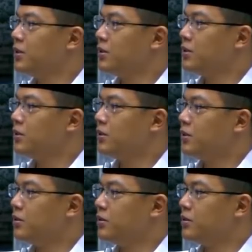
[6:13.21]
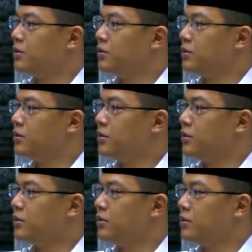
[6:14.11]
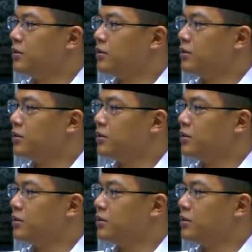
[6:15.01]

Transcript: No one is speaking in this clip.